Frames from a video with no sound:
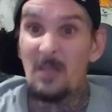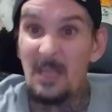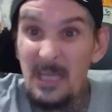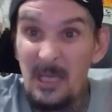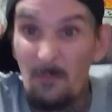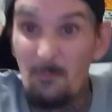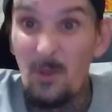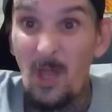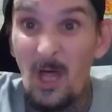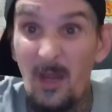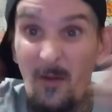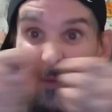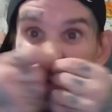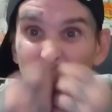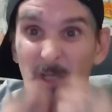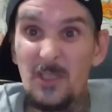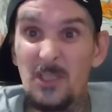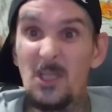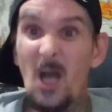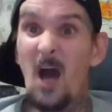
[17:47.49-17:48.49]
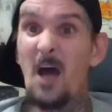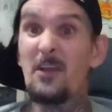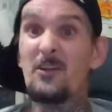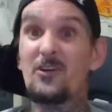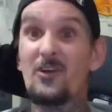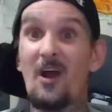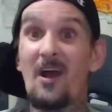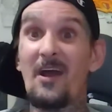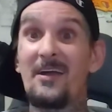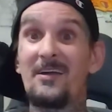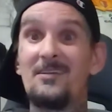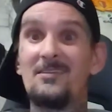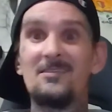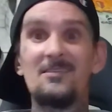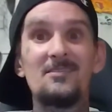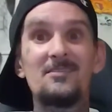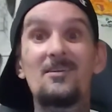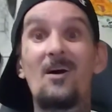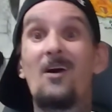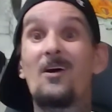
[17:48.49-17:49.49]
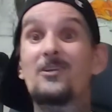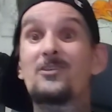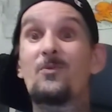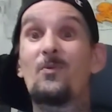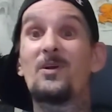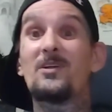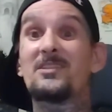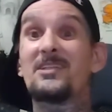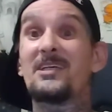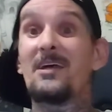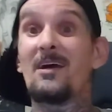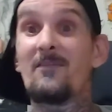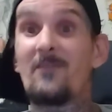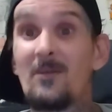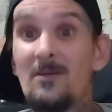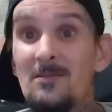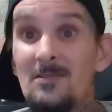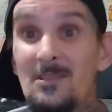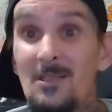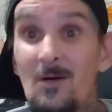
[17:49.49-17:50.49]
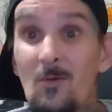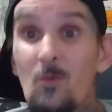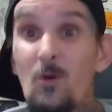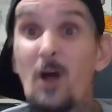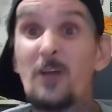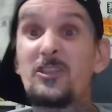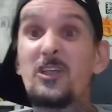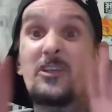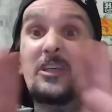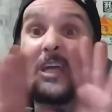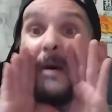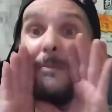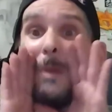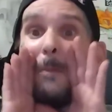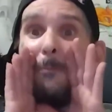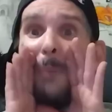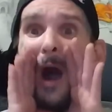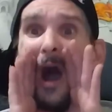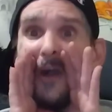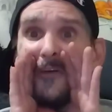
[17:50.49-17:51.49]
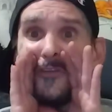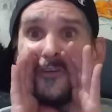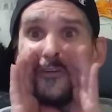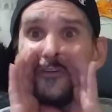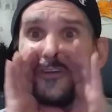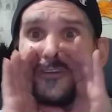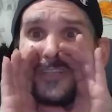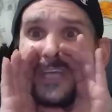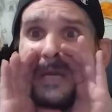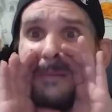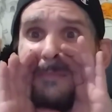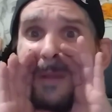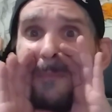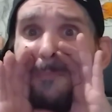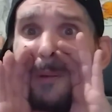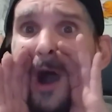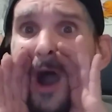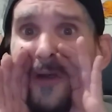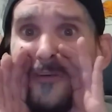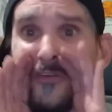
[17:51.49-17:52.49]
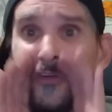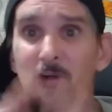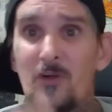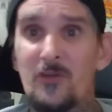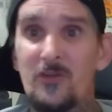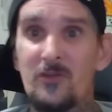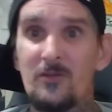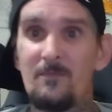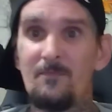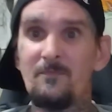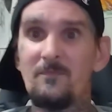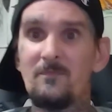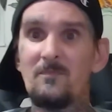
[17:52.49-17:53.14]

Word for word: Leaking bloody worse, snot and crying. Dog, it's the weirdest thing ever. Bro, just give him the boxers. Just give him the boxers.